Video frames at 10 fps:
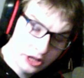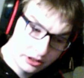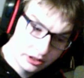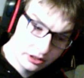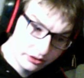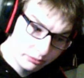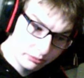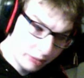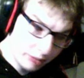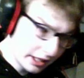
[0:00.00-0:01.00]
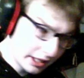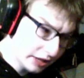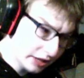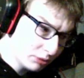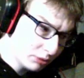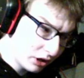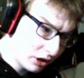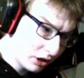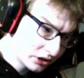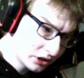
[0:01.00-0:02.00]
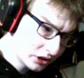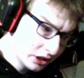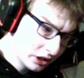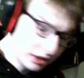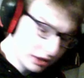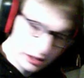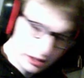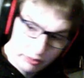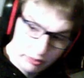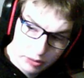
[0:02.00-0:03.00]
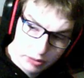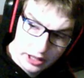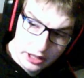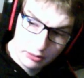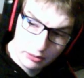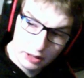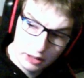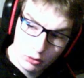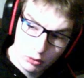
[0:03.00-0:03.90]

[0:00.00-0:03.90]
my Xbox doesn't even play them anymore,